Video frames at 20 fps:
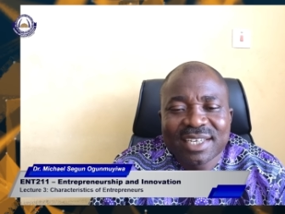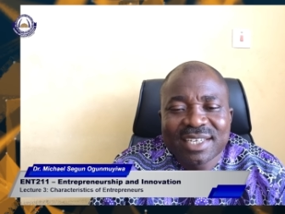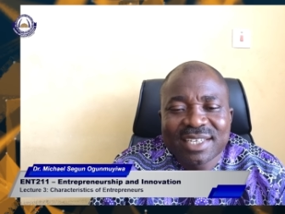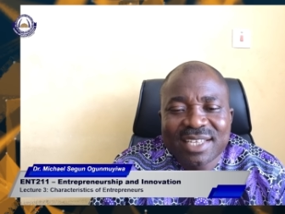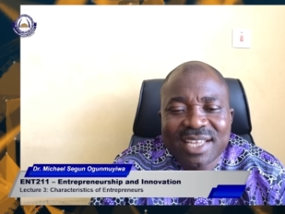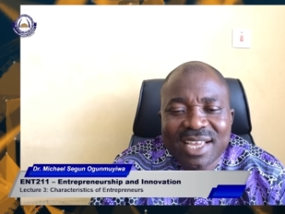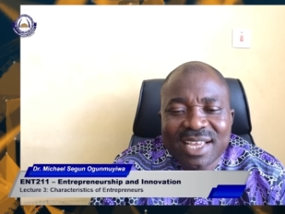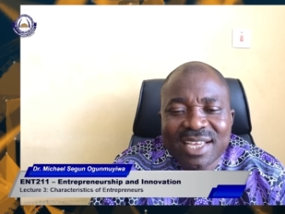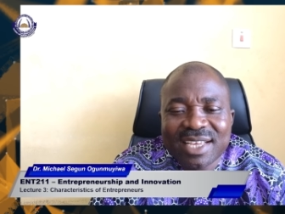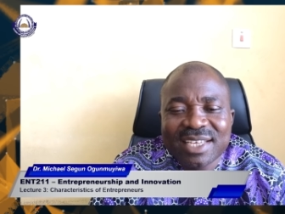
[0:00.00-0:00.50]

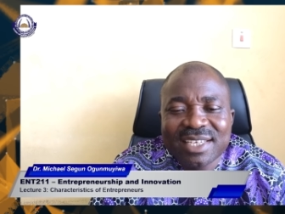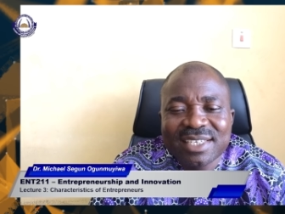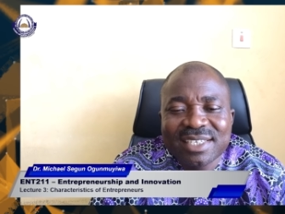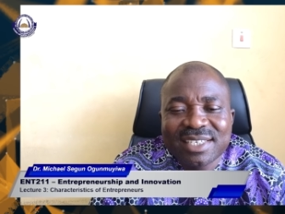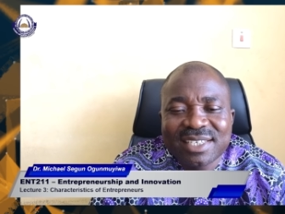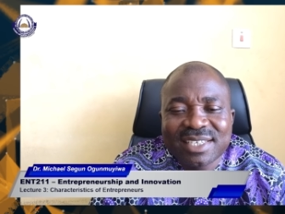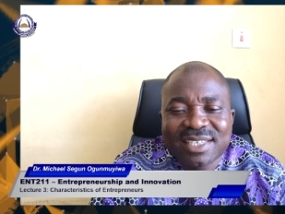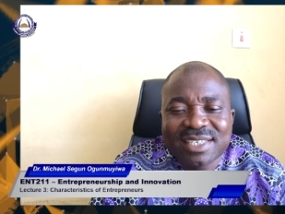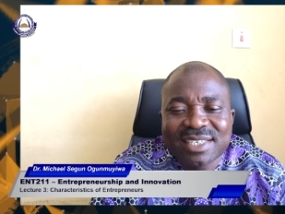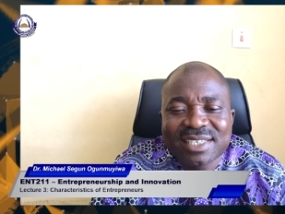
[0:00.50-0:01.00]

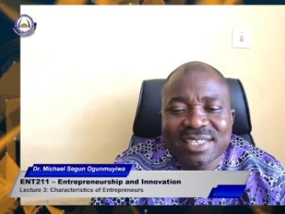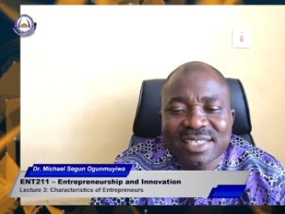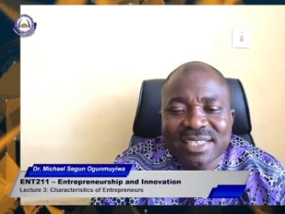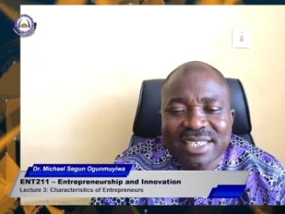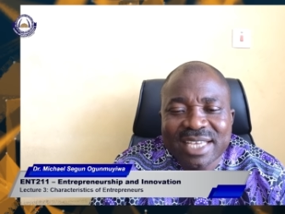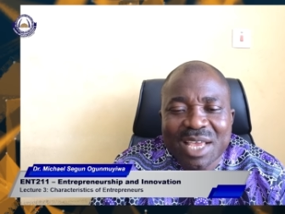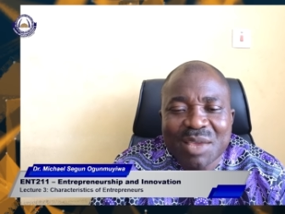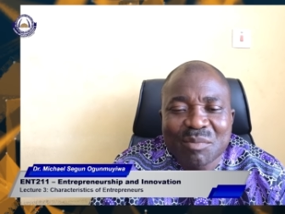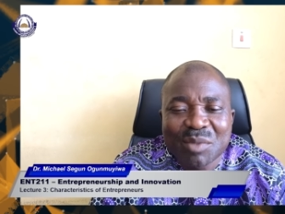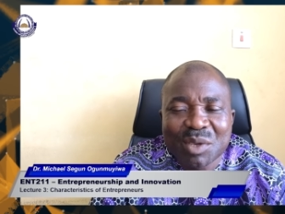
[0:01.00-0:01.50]
these
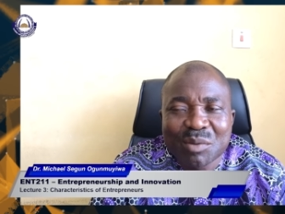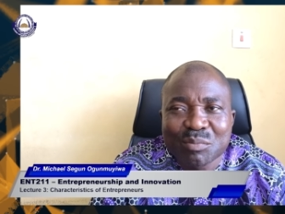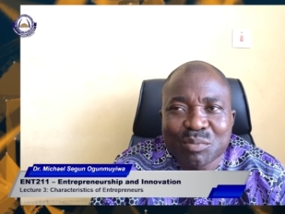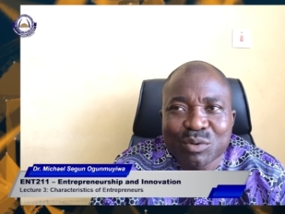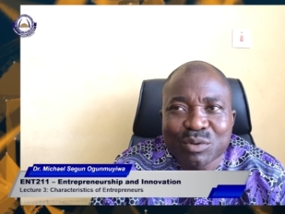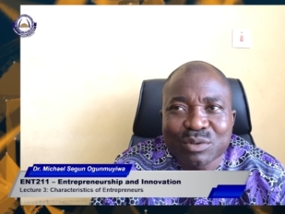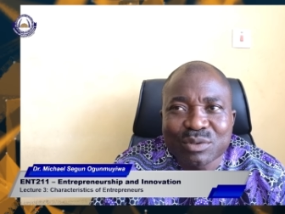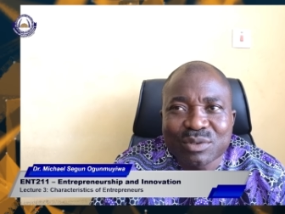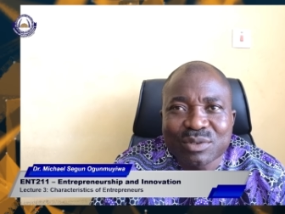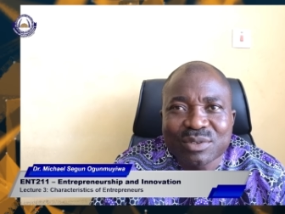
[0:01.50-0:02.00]
same
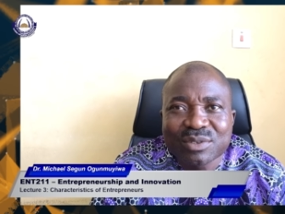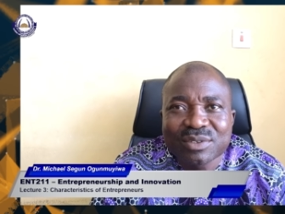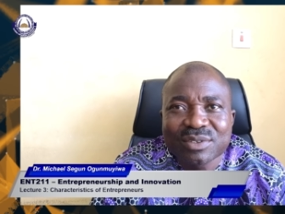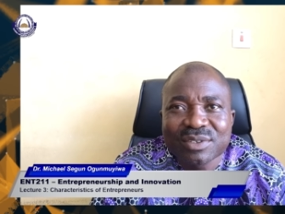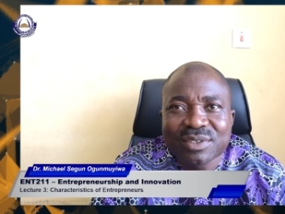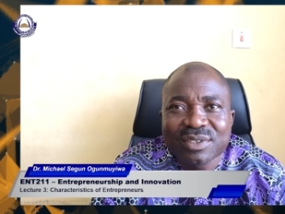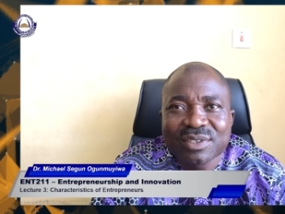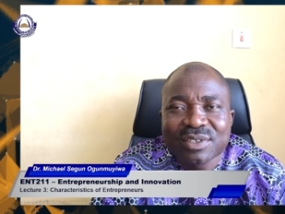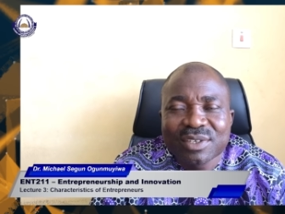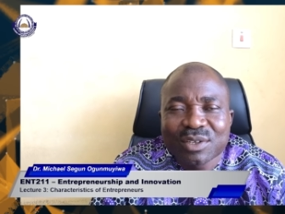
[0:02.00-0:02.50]
inputs
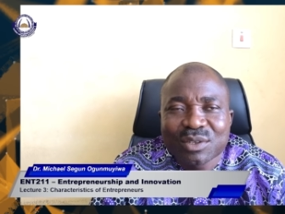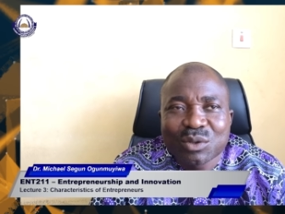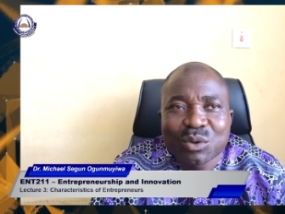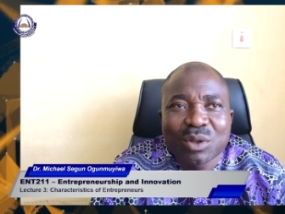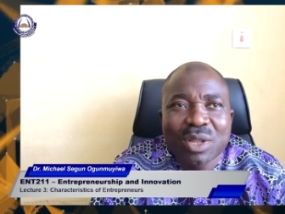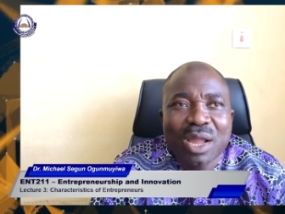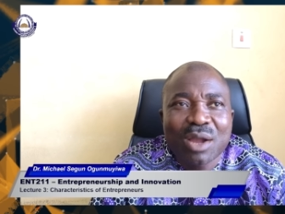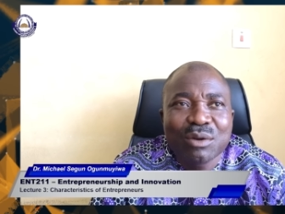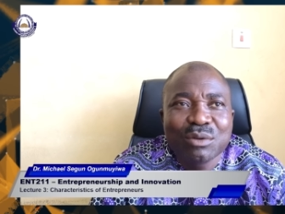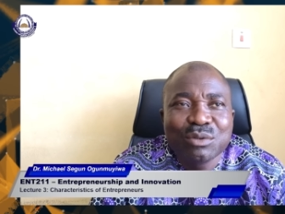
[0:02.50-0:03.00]
to
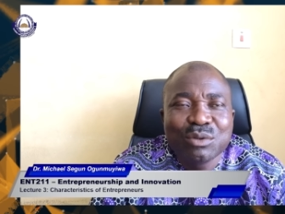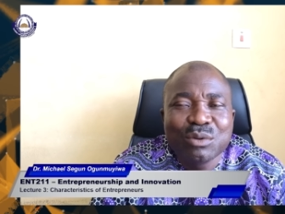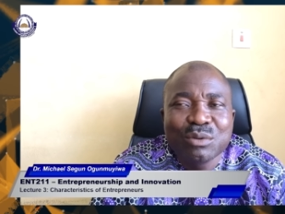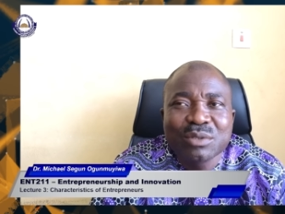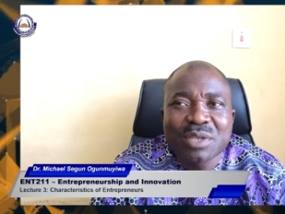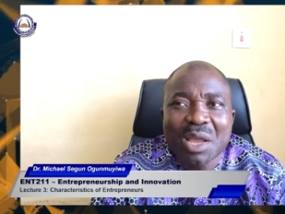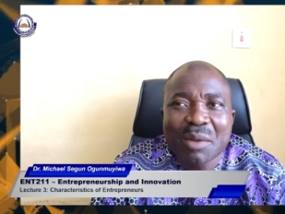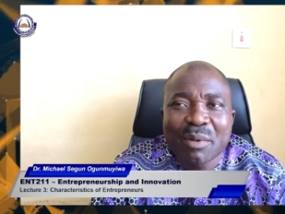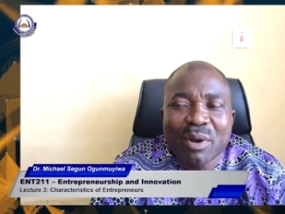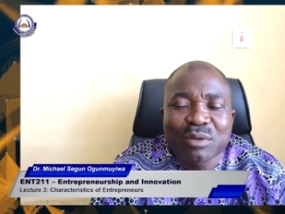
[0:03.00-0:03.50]
now use
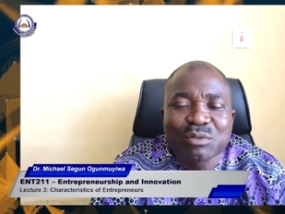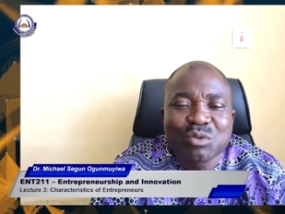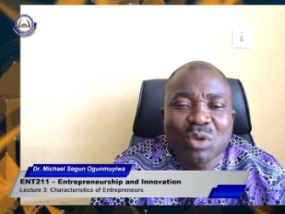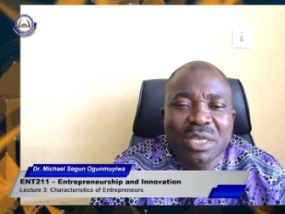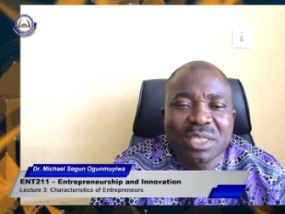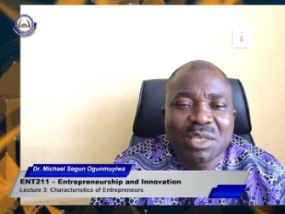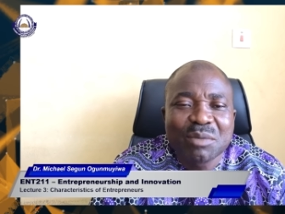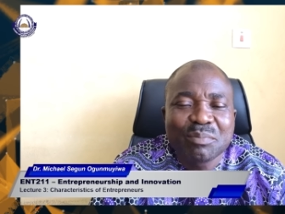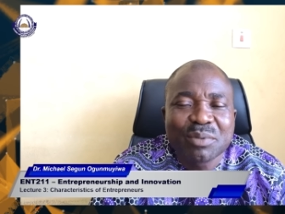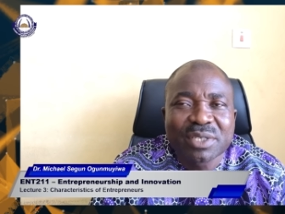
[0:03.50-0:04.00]
about
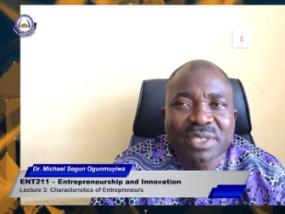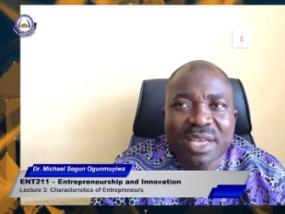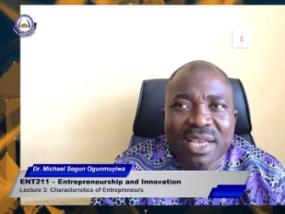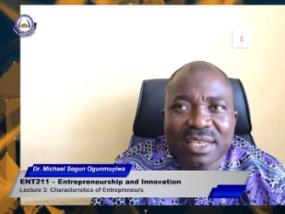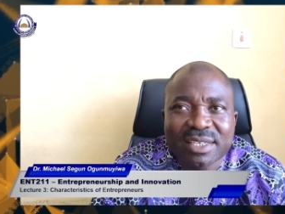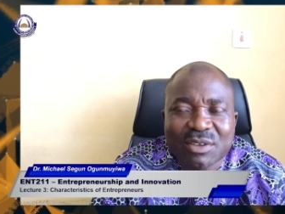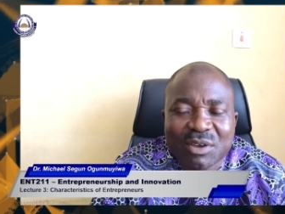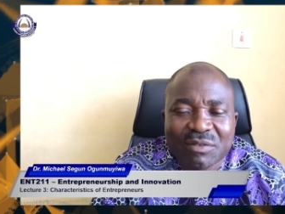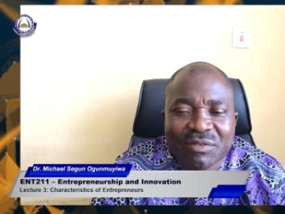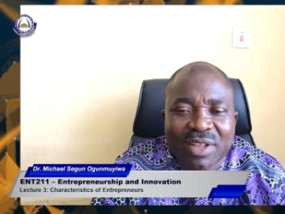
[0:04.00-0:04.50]

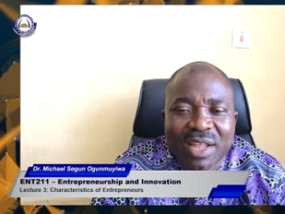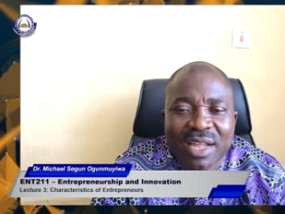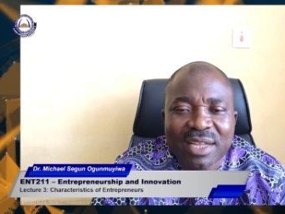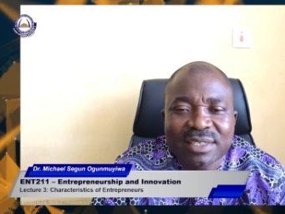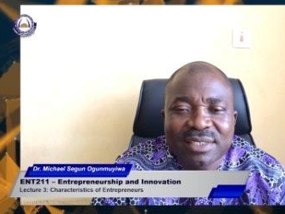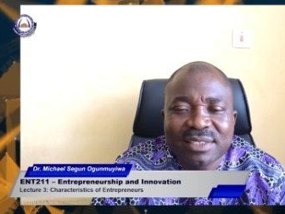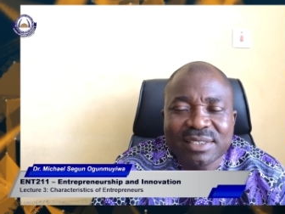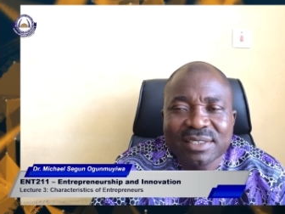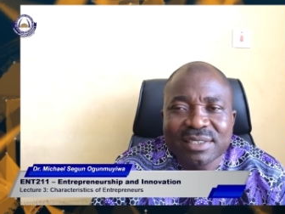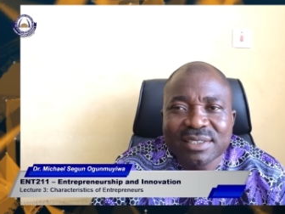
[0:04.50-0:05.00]
20% of
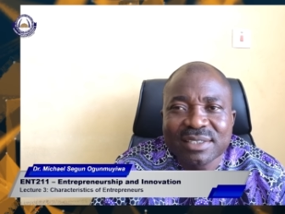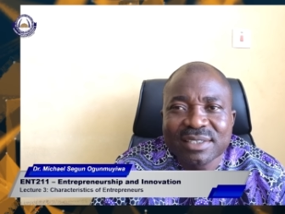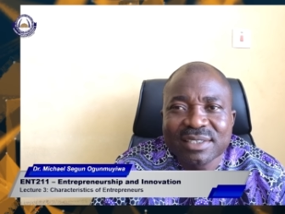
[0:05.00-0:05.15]
land,